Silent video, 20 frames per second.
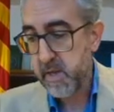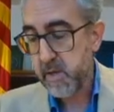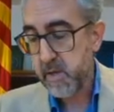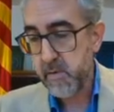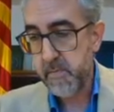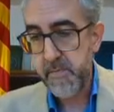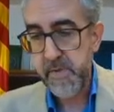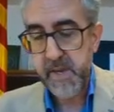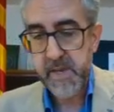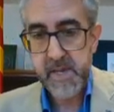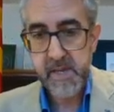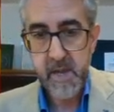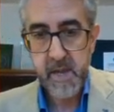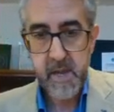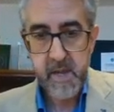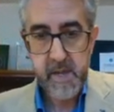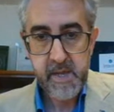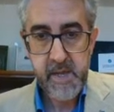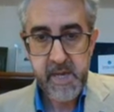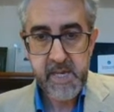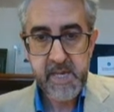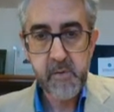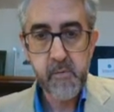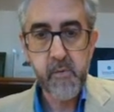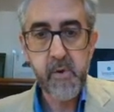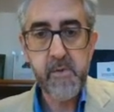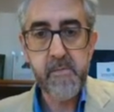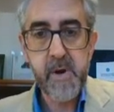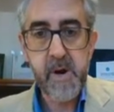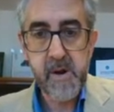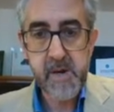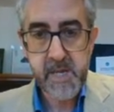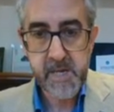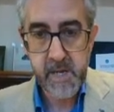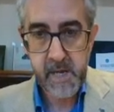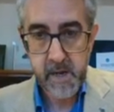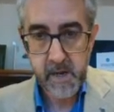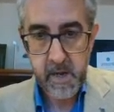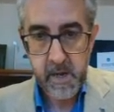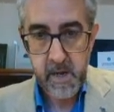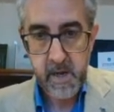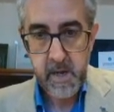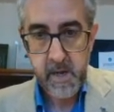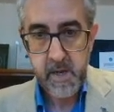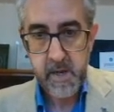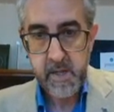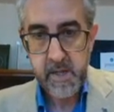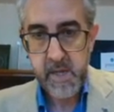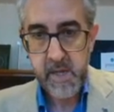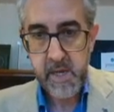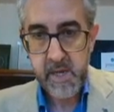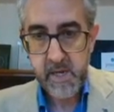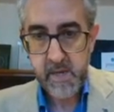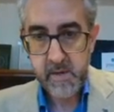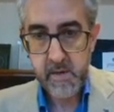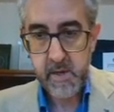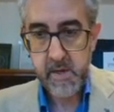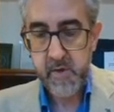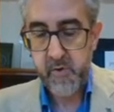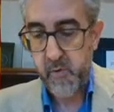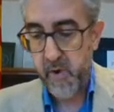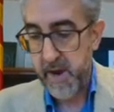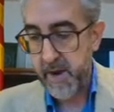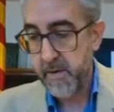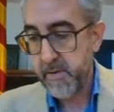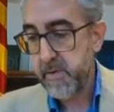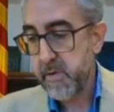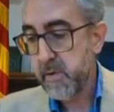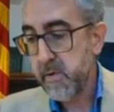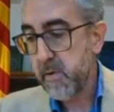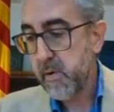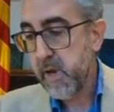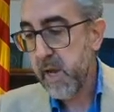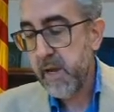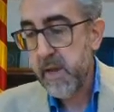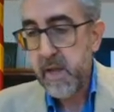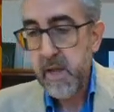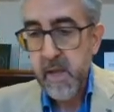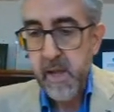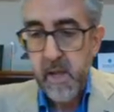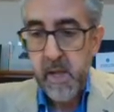So this is reversing this uh, trend, okay?